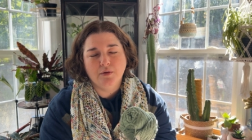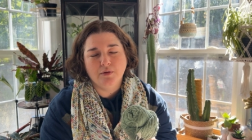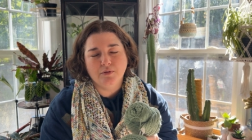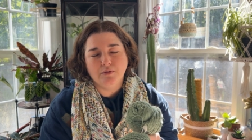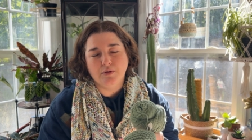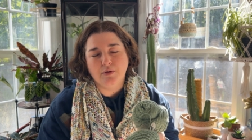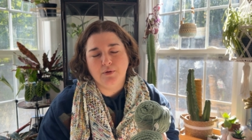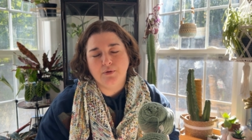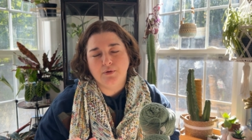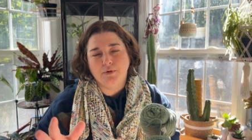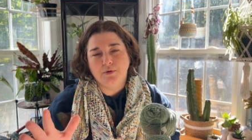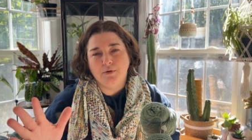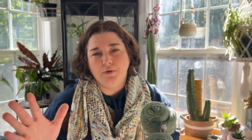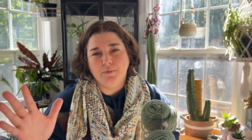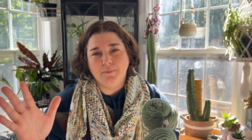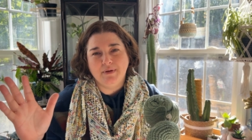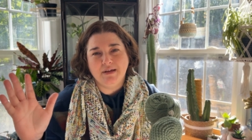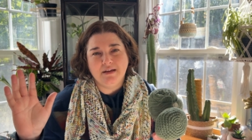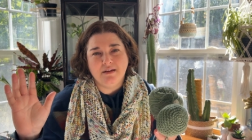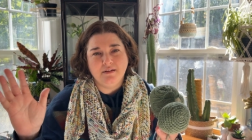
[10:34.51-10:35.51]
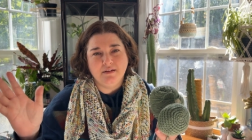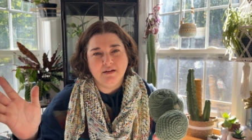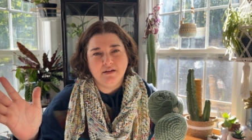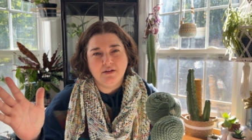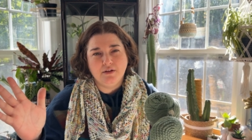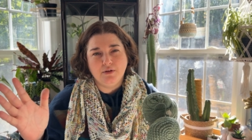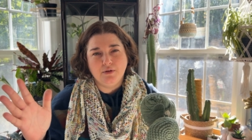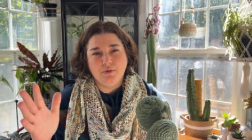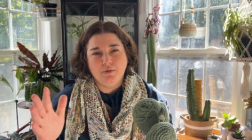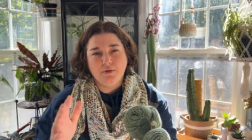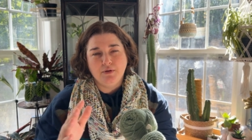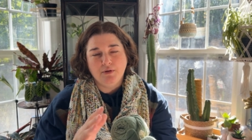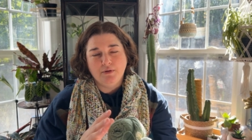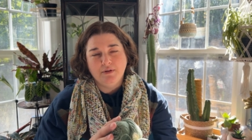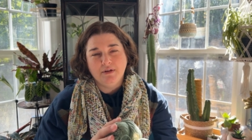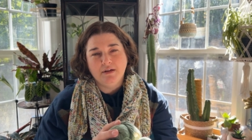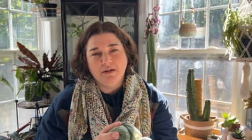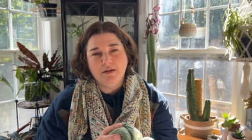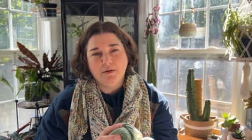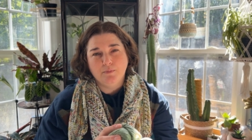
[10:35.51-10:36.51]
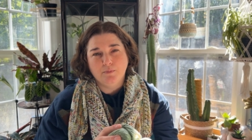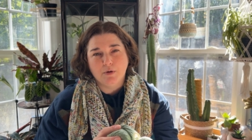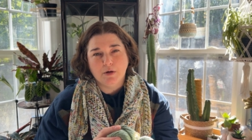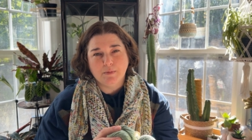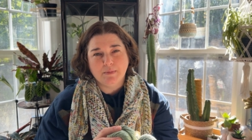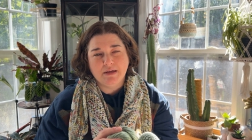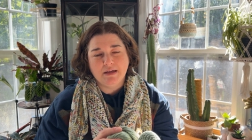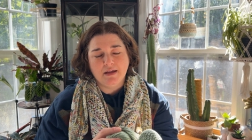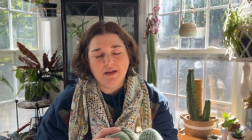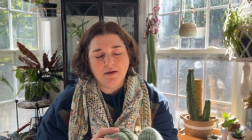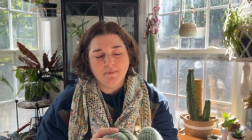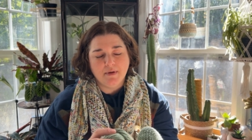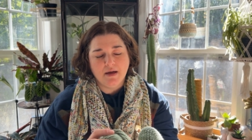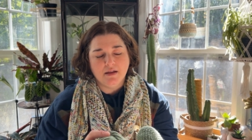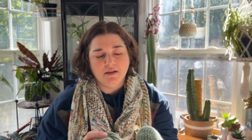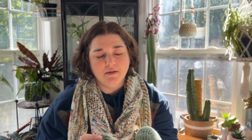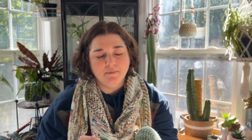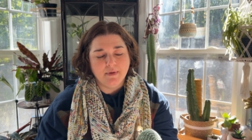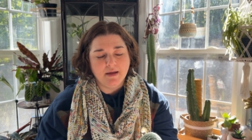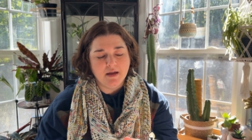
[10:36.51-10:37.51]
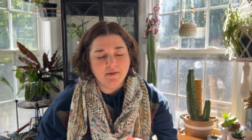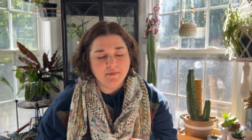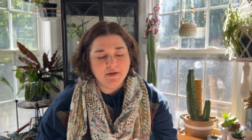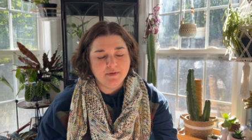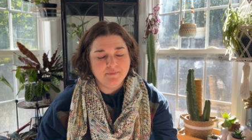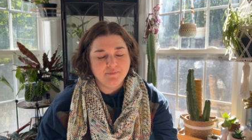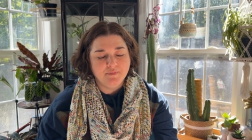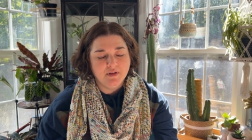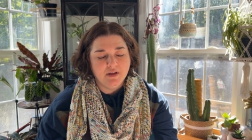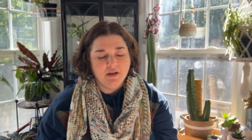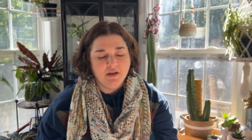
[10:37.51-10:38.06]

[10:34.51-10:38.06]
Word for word: local big NICU unit in Birmingham, Alabama.